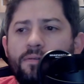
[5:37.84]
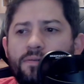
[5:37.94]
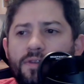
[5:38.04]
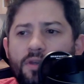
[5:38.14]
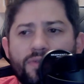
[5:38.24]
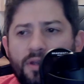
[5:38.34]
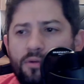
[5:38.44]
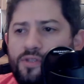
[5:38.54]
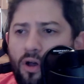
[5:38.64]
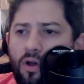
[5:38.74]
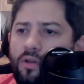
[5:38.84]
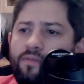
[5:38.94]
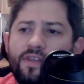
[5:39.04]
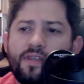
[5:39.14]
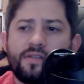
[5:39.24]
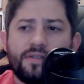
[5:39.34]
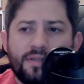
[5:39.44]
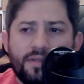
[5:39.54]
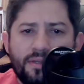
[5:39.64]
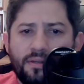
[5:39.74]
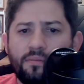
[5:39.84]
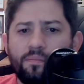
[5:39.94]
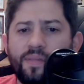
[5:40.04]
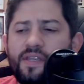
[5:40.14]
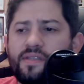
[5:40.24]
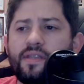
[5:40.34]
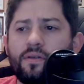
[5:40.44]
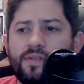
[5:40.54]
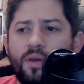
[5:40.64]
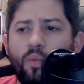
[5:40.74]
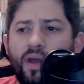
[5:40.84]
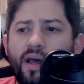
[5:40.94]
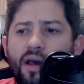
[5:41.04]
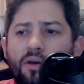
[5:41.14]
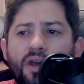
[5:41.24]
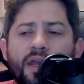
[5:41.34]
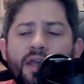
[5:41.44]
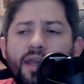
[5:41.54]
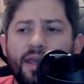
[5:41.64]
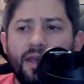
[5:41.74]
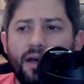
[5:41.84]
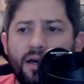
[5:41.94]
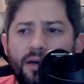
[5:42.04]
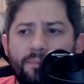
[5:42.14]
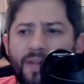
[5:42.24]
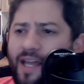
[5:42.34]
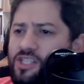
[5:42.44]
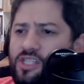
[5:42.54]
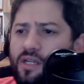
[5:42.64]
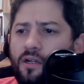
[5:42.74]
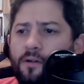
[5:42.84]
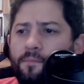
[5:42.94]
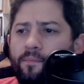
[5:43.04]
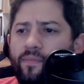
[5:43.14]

You know, there was all of these peace deals that went out um, last year,